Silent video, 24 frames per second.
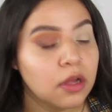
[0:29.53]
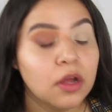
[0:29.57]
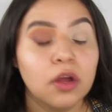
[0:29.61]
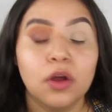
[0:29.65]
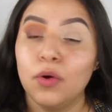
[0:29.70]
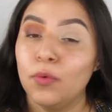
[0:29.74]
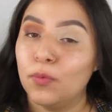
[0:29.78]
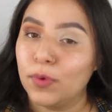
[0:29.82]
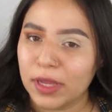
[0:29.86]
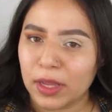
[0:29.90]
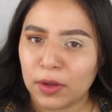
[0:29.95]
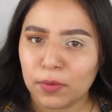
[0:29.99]

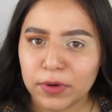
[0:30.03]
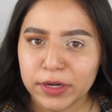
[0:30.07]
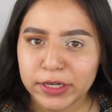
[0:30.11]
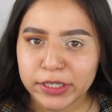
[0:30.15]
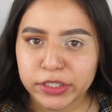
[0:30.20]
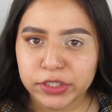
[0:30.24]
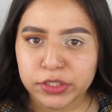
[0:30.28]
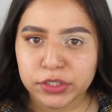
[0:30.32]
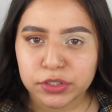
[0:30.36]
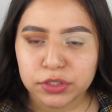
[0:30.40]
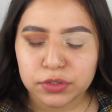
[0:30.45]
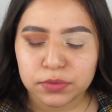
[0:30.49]
what I wanted to
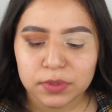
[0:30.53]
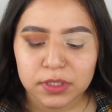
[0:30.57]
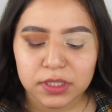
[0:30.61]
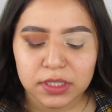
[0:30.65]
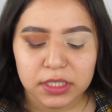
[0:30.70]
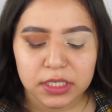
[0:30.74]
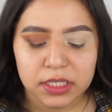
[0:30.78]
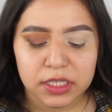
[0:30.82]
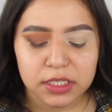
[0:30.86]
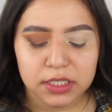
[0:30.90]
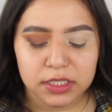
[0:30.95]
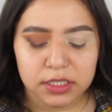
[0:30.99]
do with
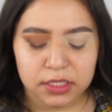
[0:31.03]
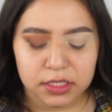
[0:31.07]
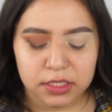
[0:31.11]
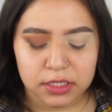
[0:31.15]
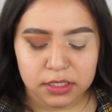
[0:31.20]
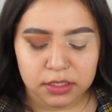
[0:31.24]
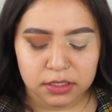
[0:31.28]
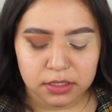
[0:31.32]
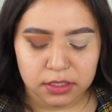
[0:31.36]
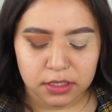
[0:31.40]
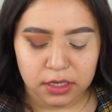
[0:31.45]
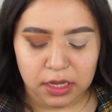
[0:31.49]

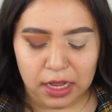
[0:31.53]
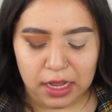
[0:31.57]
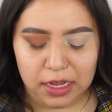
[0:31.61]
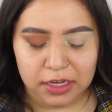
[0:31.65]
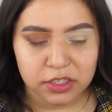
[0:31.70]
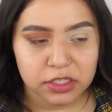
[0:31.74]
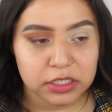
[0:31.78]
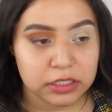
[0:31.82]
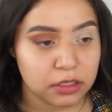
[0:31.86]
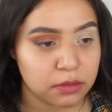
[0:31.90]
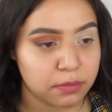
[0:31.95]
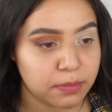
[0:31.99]
this
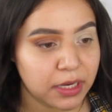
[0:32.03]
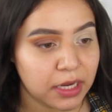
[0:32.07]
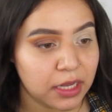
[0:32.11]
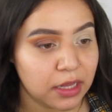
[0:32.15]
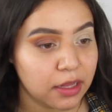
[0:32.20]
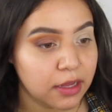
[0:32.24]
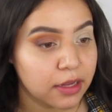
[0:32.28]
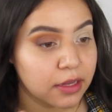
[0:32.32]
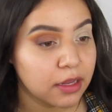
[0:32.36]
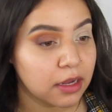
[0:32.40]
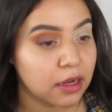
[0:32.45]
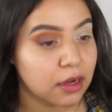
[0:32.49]
eyeshadow palette
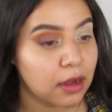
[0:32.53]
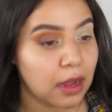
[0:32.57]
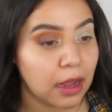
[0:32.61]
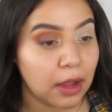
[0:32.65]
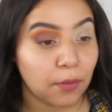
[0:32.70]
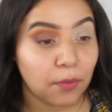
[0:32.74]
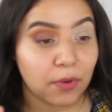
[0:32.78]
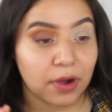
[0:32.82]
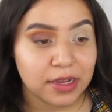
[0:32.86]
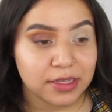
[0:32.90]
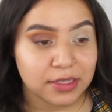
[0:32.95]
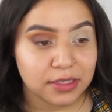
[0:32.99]
and how I
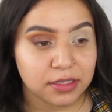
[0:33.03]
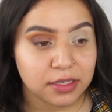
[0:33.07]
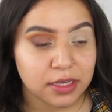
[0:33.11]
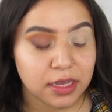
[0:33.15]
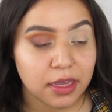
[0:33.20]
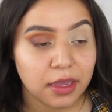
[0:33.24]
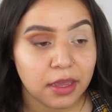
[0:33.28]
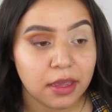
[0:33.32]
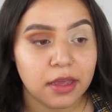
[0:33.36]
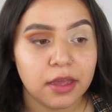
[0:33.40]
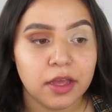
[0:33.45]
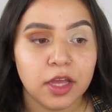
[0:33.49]
wanted to take
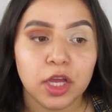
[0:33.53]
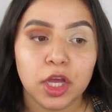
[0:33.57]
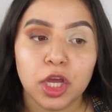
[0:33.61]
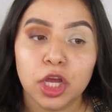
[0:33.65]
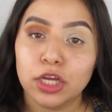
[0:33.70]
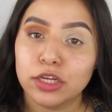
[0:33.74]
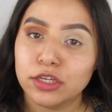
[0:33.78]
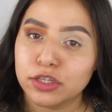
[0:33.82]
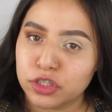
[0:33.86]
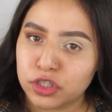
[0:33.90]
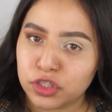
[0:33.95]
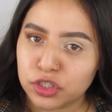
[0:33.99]
it.
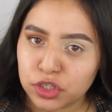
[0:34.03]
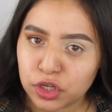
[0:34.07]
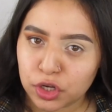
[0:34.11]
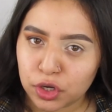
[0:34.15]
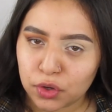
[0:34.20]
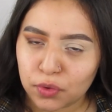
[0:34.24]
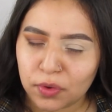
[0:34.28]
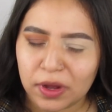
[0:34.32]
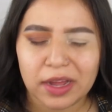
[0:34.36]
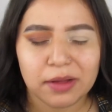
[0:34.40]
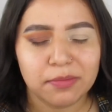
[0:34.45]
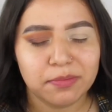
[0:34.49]
So,
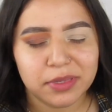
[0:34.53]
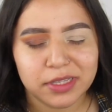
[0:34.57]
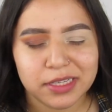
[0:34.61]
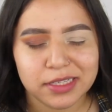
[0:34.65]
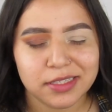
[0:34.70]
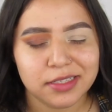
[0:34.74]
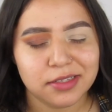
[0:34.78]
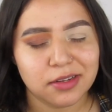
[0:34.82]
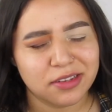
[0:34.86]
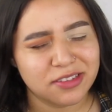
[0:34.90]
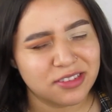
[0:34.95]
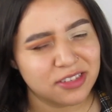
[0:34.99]
and plus it
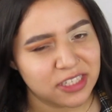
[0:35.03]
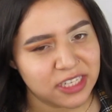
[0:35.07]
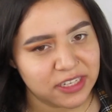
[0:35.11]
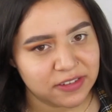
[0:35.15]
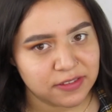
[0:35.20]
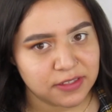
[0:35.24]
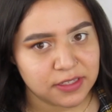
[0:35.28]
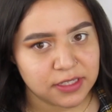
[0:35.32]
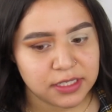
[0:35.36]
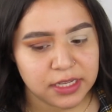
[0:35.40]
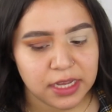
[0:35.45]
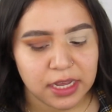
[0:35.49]
also saves
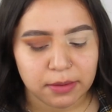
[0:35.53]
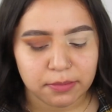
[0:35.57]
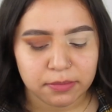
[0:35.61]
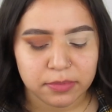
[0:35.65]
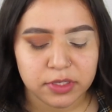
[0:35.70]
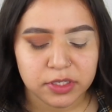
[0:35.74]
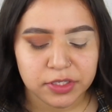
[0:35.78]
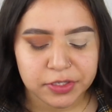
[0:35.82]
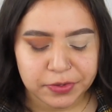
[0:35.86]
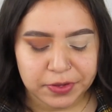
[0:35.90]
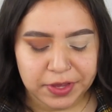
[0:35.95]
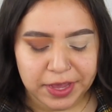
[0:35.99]
us time.
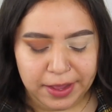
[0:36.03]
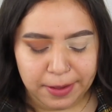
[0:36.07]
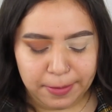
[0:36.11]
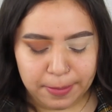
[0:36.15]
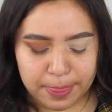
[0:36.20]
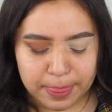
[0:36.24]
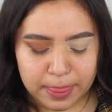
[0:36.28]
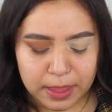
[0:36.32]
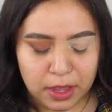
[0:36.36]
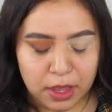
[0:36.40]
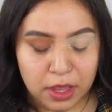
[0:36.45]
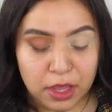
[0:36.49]
So yeah.
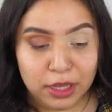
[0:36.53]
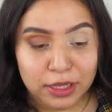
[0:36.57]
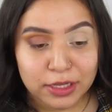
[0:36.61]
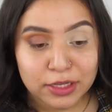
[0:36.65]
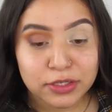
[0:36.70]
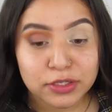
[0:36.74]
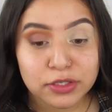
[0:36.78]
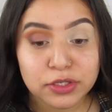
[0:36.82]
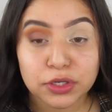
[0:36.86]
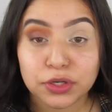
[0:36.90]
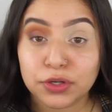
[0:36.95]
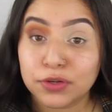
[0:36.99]

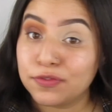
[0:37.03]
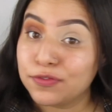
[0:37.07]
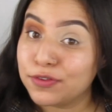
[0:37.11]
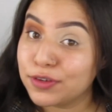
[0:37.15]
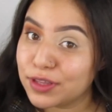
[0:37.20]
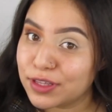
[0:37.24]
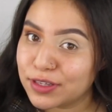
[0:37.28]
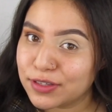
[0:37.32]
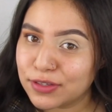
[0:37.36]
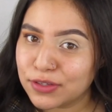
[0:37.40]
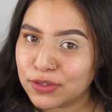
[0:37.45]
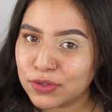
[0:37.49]
So for
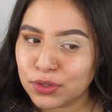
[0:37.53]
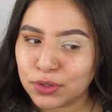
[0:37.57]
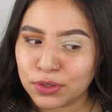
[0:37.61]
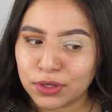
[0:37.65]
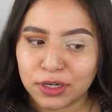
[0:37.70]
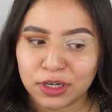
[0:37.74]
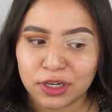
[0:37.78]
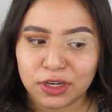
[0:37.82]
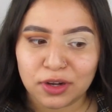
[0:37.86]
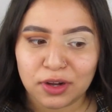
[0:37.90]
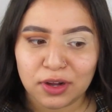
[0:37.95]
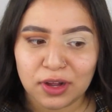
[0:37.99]
this
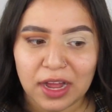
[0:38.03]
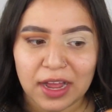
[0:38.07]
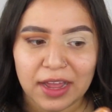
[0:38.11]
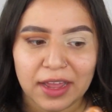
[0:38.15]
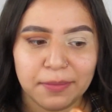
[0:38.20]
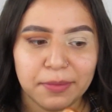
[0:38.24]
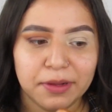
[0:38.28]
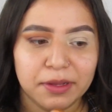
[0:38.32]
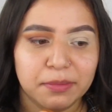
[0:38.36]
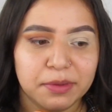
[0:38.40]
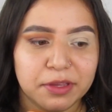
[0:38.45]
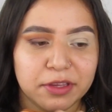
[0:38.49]
tutorial, I am
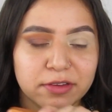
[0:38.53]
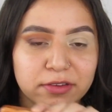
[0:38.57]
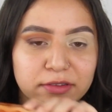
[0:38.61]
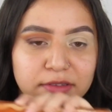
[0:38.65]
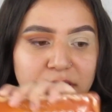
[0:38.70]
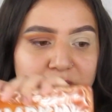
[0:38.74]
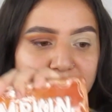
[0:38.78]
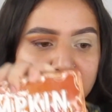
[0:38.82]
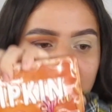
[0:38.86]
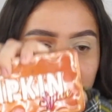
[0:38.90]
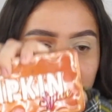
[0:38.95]
going to be using